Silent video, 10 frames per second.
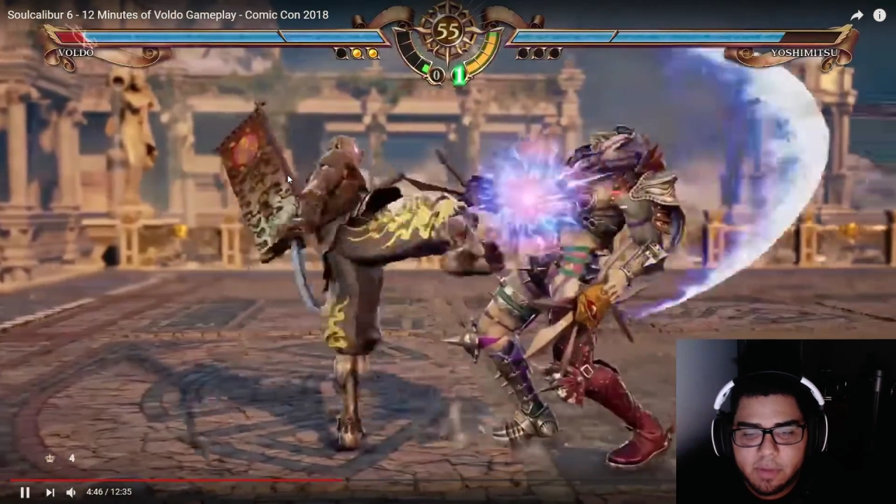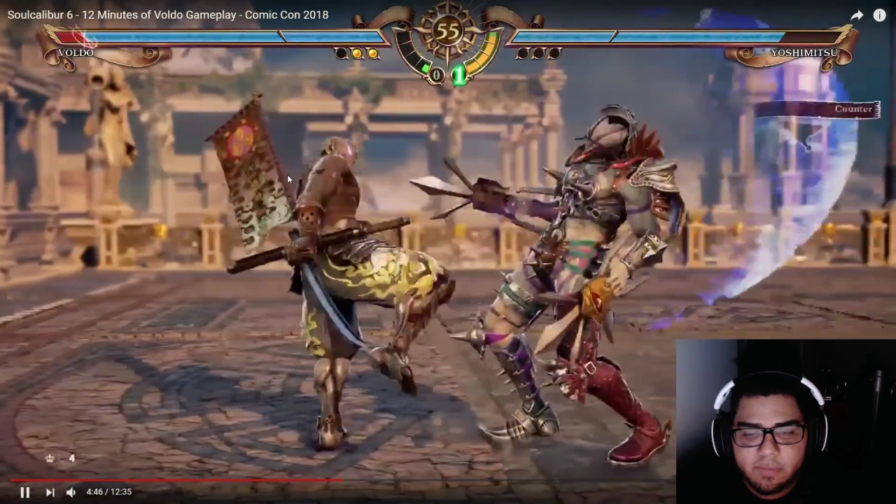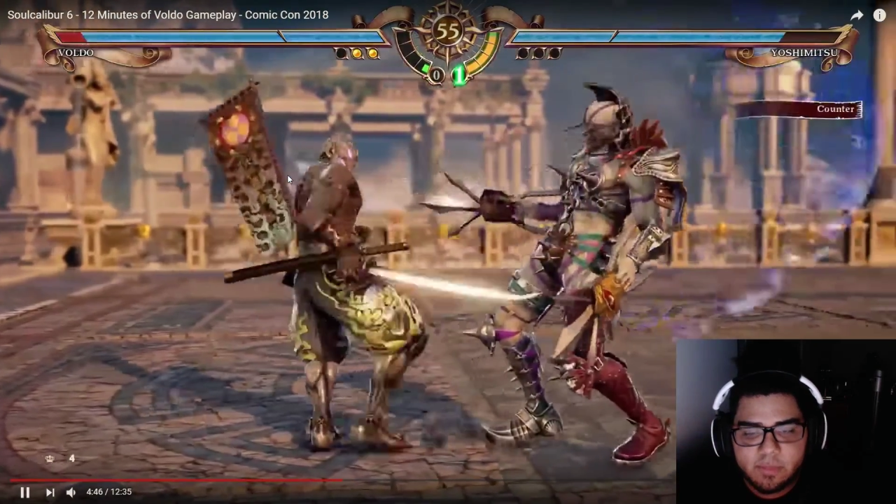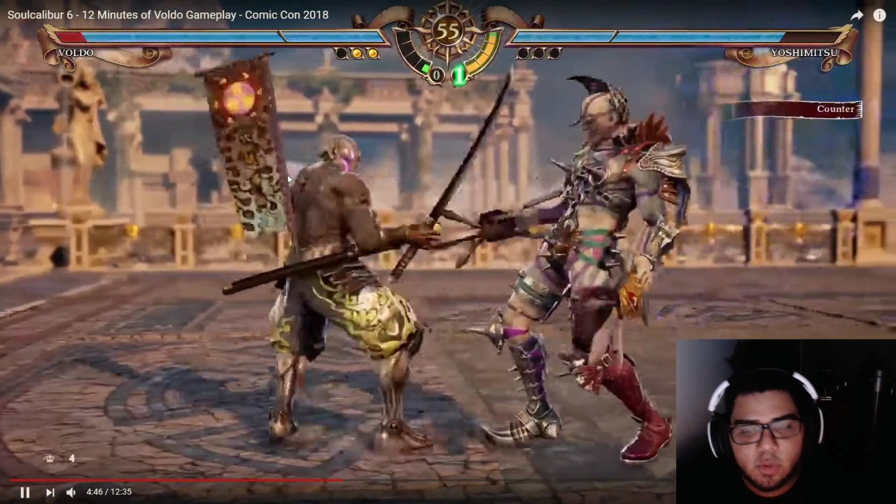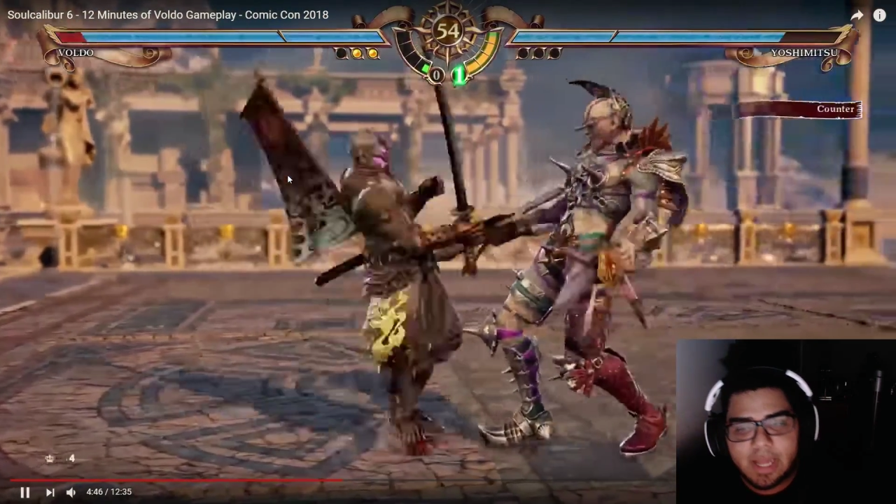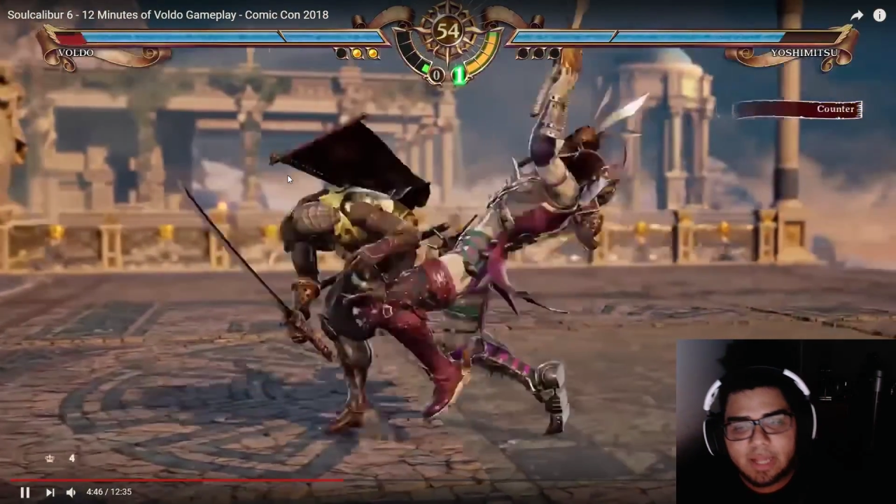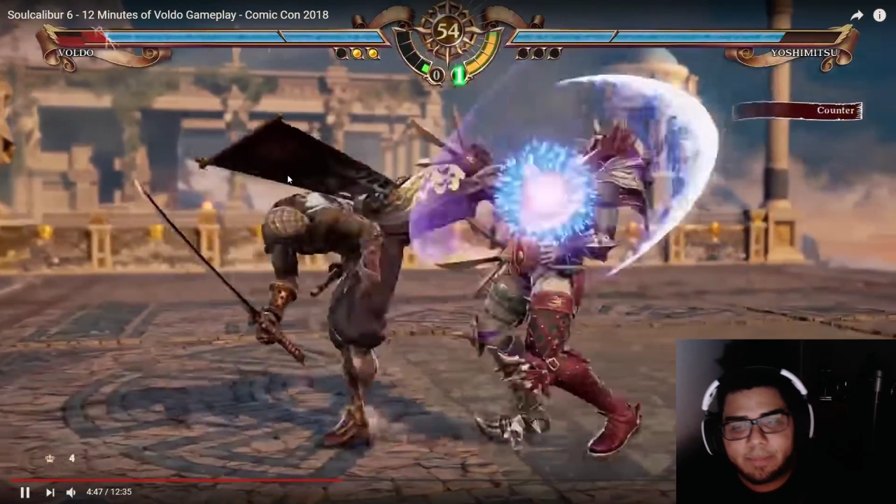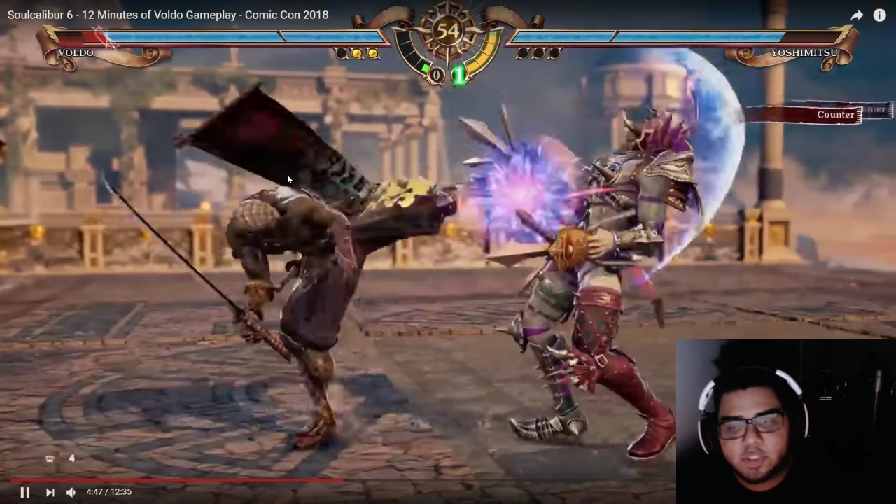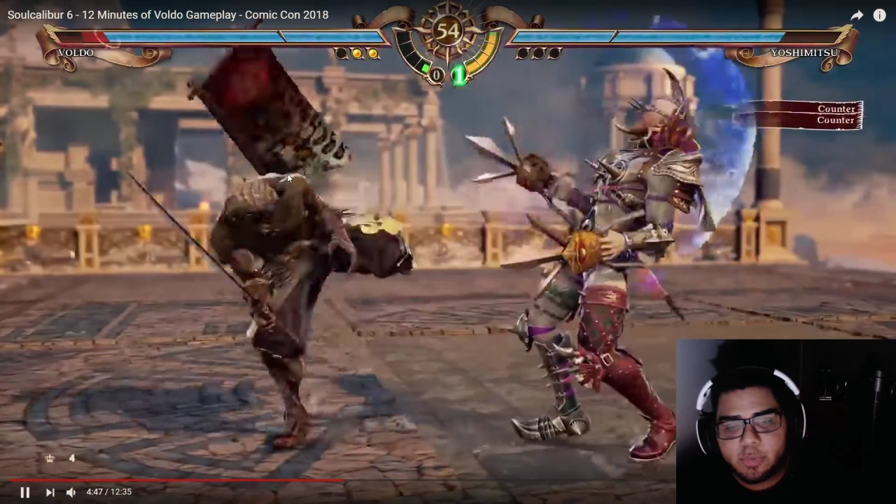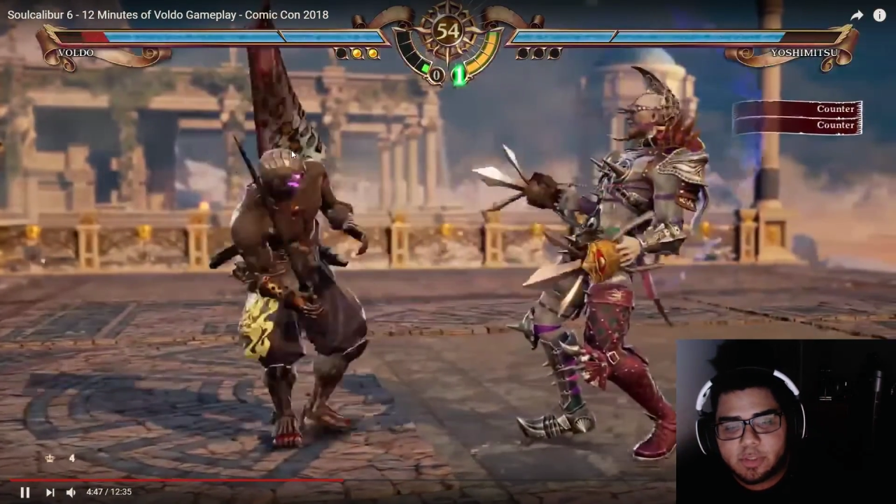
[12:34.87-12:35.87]
B from
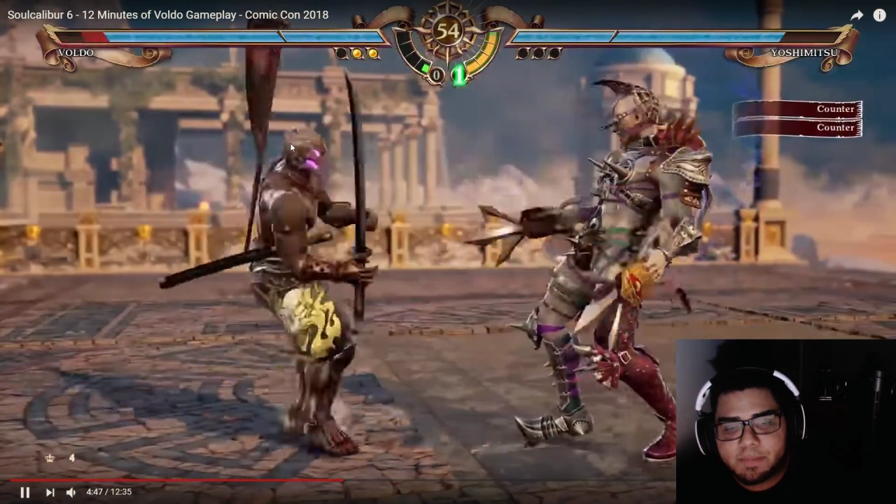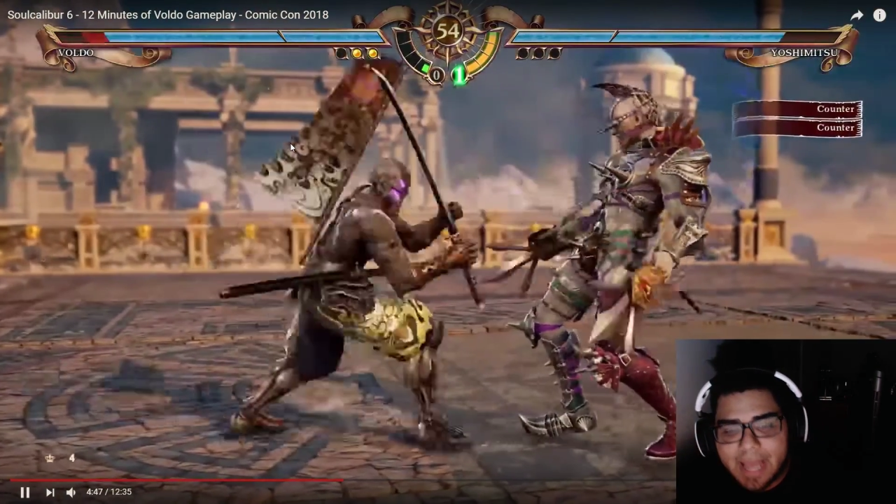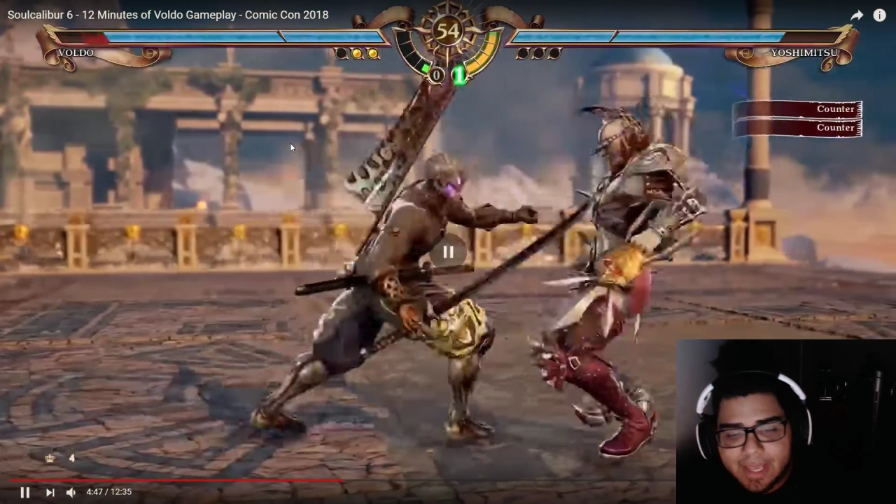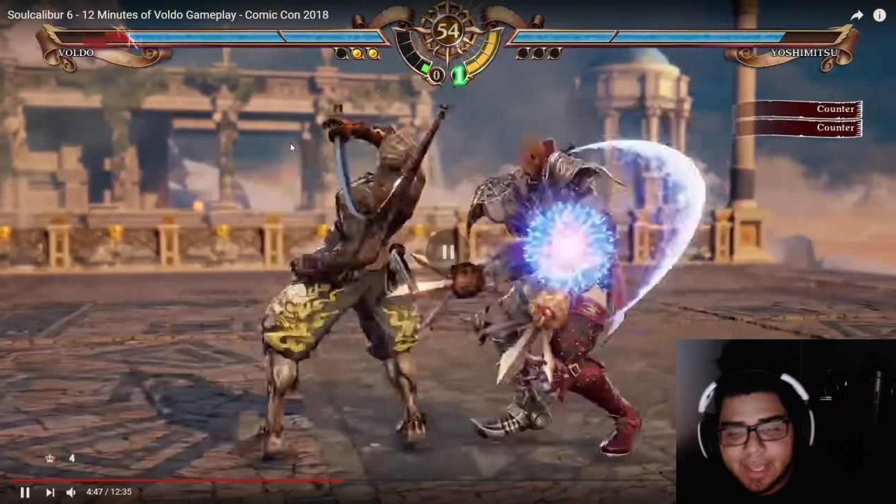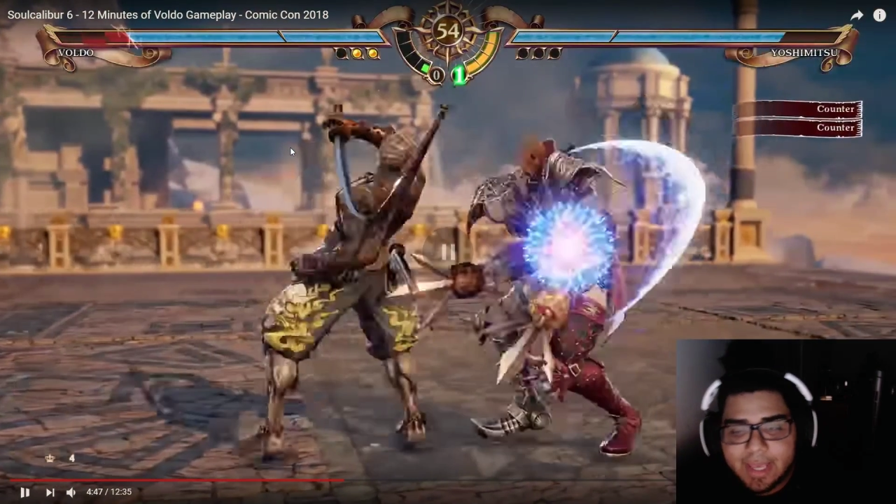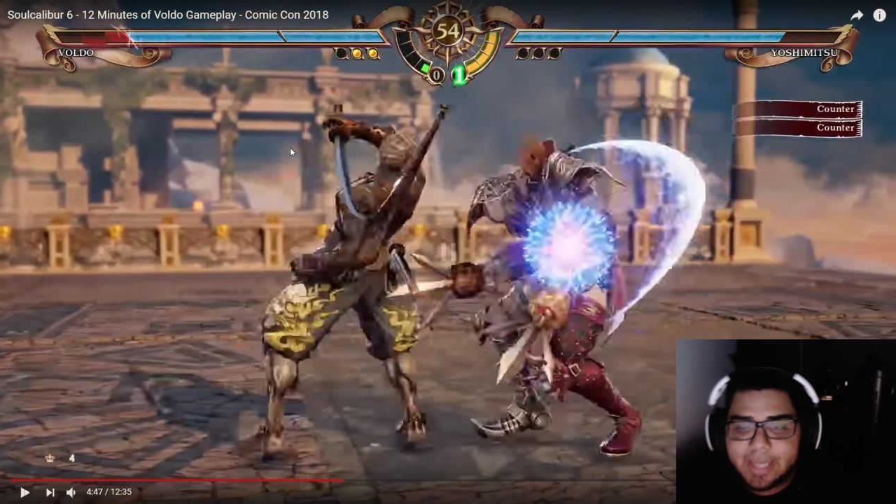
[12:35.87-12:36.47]
Soulcalibur 2 is back.